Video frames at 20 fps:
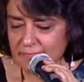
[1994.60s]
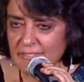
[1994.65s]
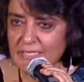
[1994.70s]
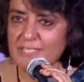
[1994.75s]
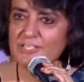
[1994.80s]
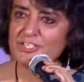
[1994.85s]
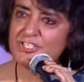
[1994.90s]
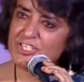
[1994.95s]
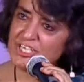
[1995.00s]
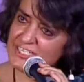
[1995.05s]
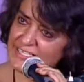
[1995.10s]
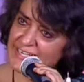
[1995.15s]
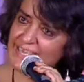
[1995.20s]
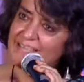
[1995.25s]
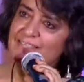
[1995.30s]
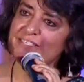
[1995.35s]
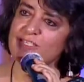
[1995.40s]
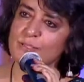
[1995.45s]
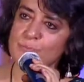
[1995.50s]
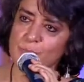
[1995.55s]
She
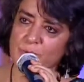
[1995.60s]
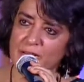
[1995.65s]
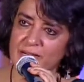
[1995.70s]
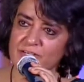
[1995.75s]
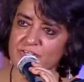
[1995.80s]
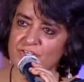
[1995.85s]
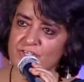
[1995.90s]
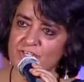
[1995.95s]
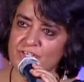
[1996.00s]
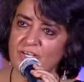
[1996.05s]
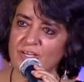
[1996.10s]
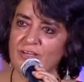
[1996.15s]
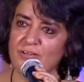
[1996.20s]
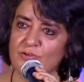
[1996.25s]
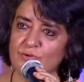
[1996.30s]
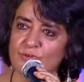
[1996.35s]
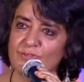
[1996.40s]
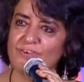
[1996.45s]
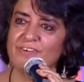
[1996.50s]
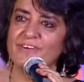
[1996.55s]
takes the plunge
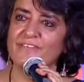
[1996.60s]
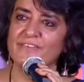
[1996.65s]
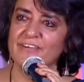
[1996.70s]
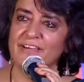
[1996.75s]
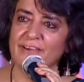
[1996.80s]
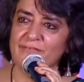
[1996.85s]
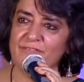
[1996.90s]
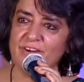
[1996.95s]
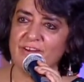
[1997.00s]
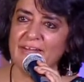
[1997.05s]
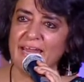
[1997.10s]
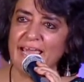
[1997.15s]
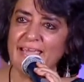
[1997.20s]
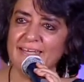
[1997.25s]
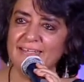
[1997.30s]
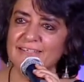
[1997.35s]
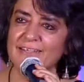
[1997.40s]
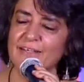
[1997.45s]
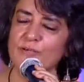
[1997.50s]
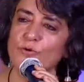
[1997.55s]
into the river every
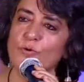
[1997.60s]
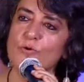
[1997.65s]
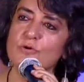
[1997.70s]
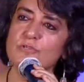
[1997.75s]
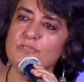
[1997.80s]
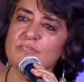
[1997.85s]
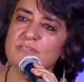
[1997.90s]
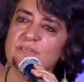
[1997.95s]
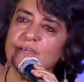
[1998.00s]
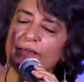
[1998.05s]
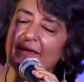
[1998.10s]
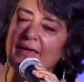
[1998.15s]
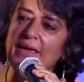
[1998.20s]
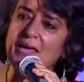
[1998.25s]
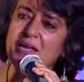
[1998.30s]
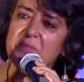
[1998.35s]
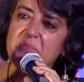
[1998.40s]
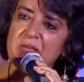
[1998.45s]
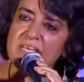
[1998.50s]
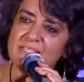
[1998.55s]
night and goes
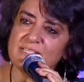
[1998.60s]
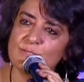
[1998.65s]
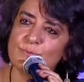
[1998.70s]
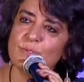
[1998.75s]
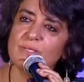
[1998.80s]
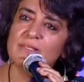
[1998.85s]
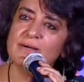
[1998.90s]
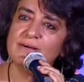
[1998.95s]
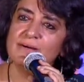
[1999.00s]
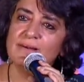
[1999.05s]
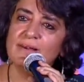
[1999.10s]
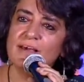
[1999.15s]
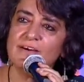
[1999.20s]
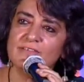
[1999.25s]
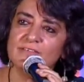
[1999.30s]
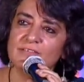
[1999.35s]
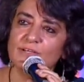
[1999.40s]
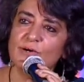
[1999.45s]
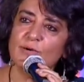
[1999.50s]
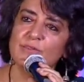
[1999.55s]
and meets with her
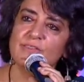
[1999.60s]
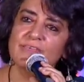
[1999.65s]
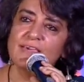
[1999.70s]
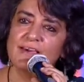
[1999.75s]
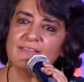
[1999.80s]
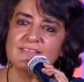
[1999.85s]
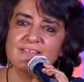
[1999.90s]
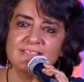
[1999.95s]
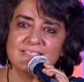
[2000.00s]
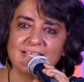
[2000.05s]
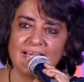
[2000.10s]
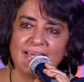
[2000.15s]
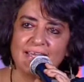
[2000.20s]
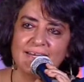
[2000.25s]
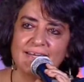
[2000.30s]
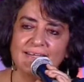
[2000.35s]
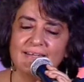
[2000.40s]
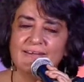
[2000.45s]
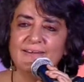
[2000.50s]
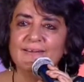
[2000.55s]
lover on the other side.
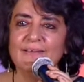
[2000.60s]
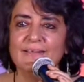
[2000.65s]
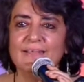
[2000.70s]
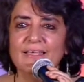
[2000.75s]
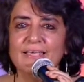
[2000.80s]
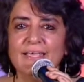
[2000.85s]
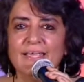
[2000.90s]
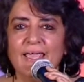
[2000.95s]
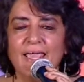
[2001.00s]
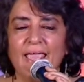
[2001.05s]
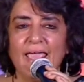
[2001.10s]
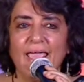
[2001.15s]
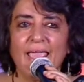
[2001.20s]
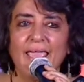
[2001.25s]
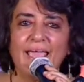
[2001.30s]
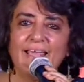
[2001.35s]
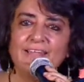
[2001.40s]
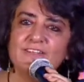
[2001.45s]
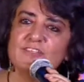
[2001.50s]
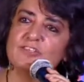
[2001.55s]

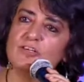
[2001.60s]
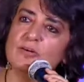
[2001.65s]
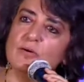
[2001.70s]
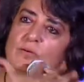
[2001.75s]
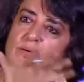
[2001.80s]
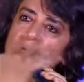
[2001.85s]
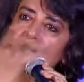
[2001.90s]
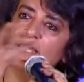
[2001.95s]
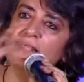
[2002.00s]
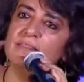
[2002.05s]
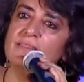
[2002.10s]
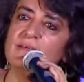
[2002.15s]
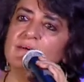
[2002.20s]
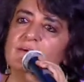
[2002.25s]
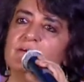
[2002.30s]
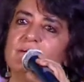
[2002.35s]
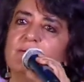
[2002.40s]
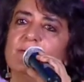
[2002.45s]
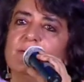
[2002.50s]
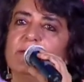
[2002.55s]
And slowly
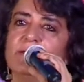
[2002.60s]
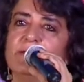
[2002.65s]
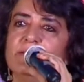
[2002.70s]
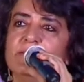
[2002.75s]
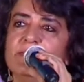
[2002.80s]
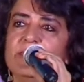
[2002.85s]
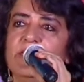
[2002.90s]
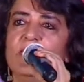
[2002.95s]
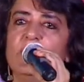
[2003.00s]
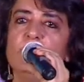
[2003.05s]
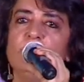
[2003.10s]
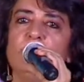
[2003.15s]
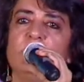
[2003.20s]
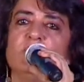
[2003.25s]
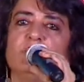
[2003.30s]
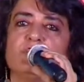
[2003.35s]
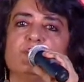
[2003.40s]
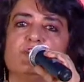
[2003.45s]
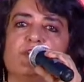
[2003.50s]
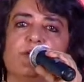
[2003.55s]
the
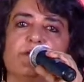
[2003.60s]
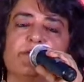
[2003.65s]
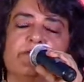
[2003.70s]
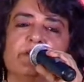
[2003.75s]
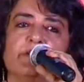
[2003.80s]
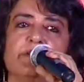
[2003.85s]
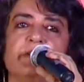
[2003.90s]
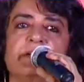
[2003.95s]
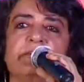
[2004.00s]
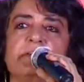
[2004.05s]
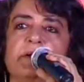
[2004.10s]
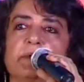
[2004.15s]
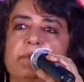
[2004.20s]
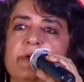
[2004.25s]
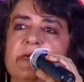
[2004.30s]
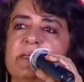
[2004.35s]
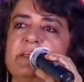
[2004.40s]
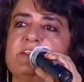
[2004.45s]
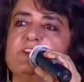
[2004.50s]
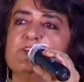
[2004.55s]
image of the river
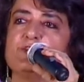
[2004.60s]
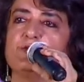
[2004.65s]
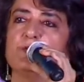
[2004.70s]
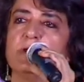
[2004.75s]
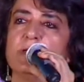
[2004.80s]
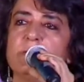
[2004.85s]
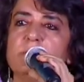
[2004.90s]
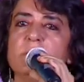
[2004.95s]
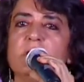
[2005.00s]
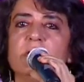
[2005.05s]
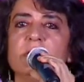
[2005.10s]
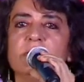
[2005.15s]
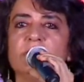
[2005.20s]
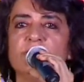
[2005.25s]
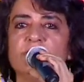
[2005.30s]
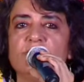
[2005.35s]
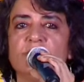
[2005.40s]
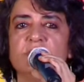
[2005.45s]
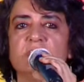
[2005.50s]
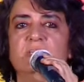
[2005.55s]
begins to
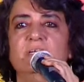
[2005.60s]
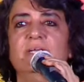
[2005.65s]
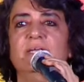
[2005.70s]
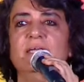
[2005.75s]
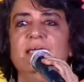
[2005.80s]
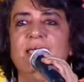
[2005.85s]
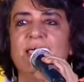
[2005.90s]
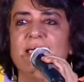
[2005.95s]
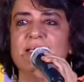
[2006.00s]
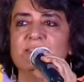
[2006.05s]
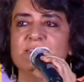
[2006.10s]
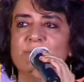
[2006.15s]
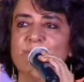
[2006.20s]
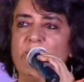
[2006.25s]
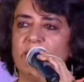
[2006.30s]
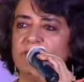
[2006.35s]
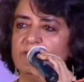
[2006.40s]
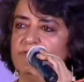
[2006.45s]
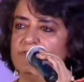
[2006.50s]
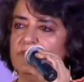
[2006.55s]
emerge as a
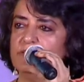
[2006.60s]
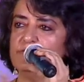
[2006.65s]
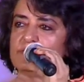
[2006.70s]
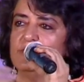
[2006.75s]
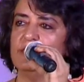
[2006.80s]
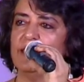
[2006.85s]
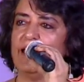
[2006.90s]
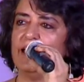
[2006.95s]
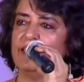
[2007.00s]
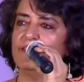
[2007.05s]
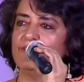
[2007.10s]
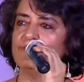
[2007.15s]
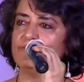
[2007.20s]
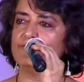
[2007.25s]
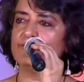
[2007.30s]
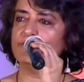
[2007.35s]
metaphor for life.